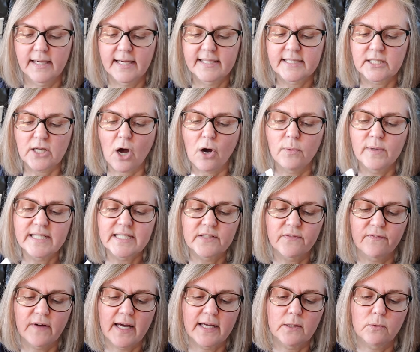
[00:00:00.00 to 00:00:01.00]
It's always
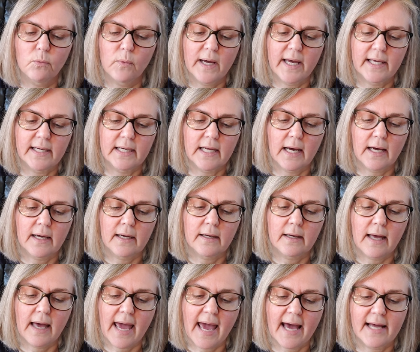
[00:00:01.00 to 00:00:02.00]
fun when
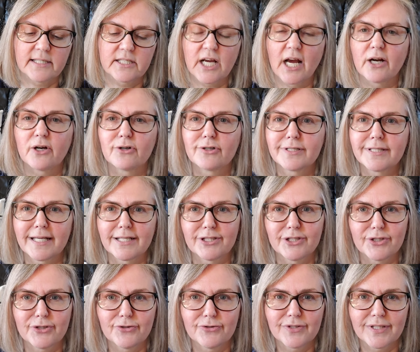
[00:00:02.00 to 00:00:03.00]
a hand dyer
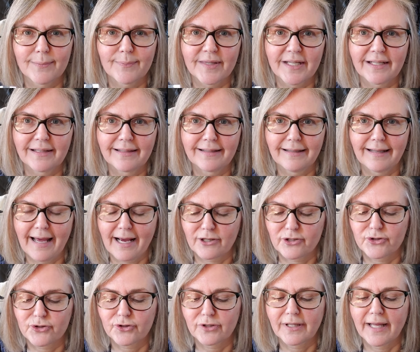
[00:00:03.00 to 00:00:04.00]
sends you something a little
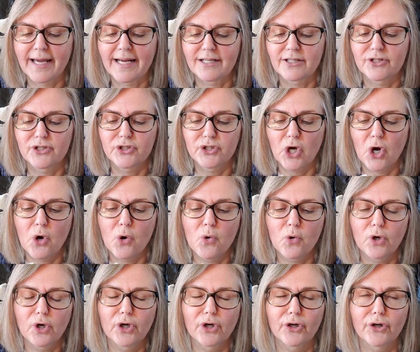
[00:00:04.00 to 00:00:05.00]
extra like
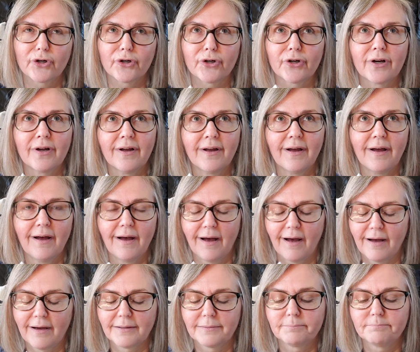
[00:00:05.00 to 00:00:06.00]
soak or
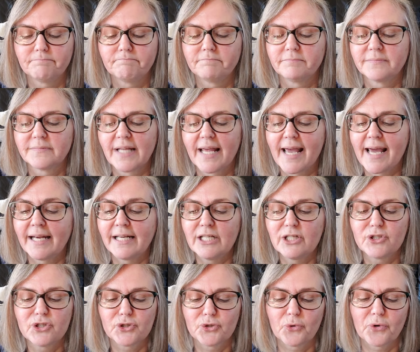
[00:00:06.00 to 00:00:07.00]

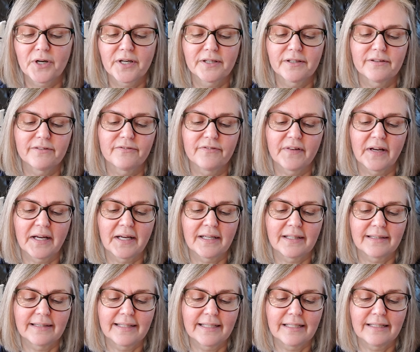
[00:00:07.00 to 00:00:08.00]
any sort of
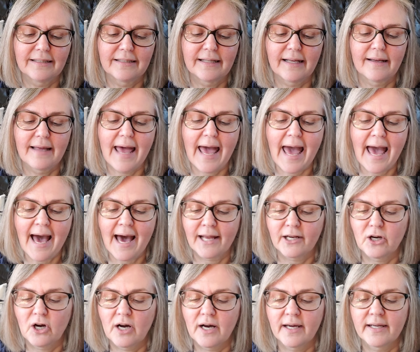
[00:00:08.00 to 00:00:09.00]
little
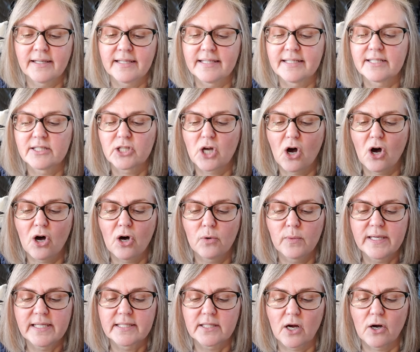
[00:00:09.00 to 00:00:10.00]
add-on is
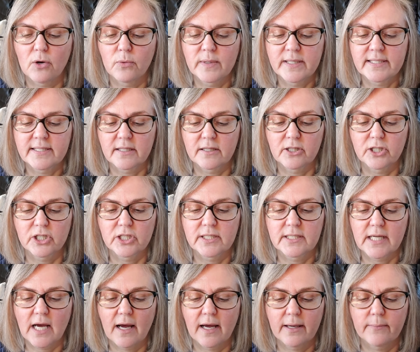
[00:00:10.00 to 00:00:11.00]
always a good
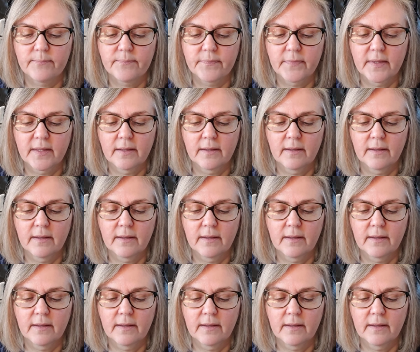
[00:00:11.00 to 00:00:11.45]
time.